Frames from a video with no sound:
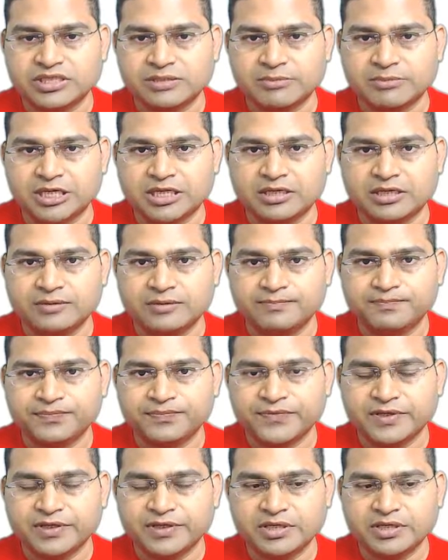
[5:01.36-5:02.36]
email.
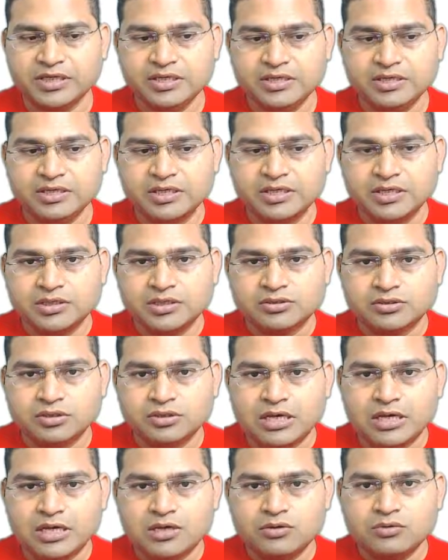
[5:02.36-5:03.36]
Okay, so
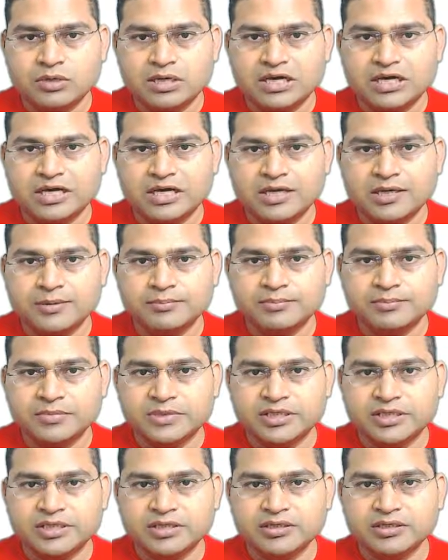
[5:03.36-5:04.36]
now I'm
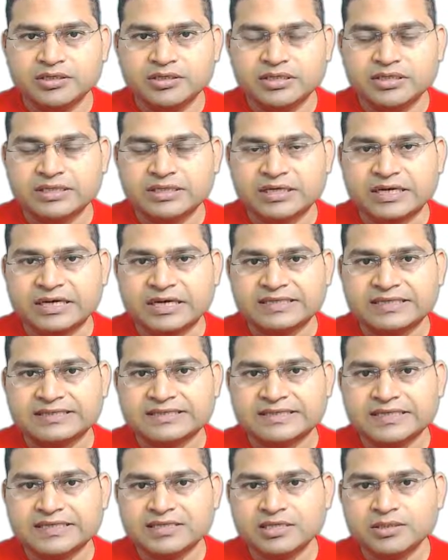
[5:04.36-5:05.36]
here in the Kite
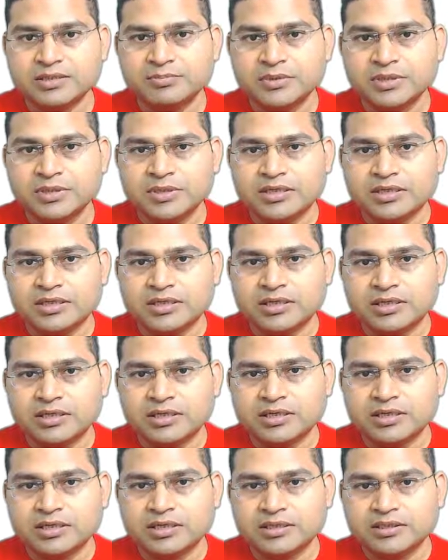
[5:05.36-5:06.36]
setup.
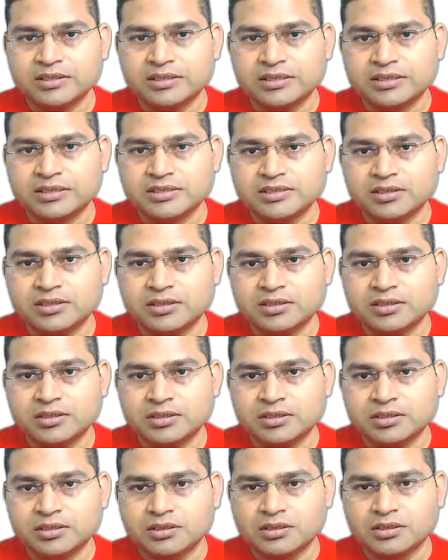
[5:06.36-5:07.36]
Uh, it
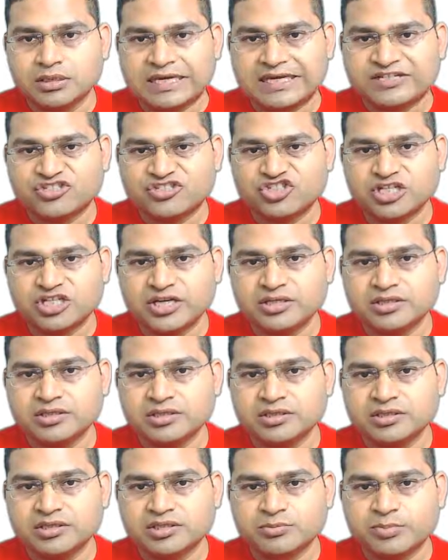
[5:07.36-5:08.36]
has checked
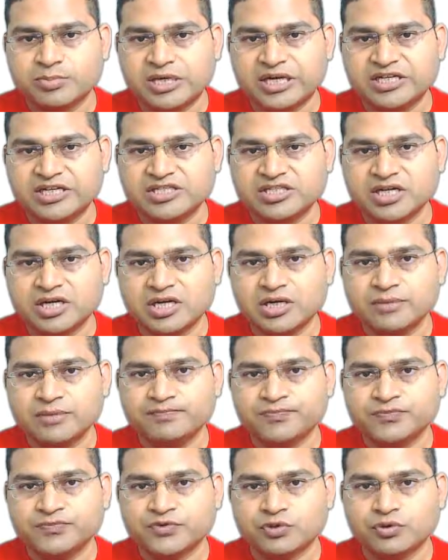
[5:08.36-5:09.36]
this
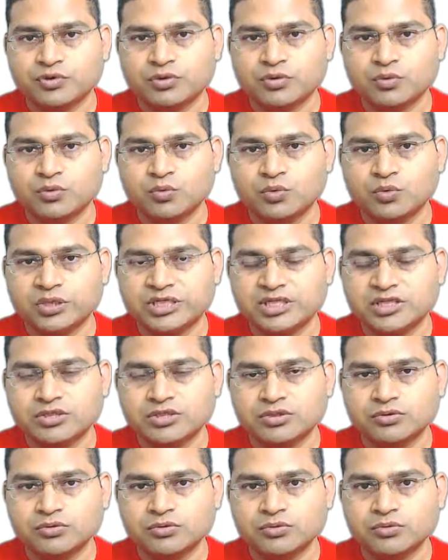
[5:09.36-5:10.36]
PyCharm, so we
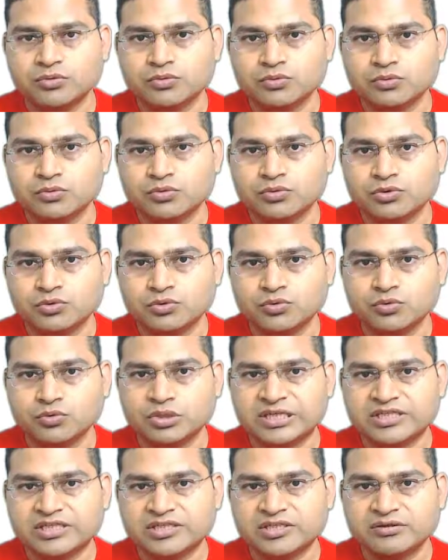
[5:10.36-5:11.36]
need to do
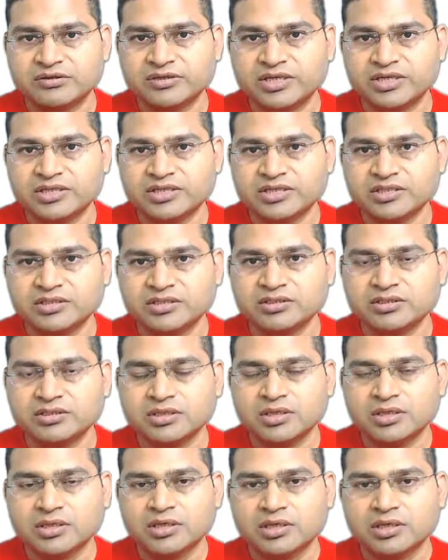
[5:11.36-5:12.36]
the integrations,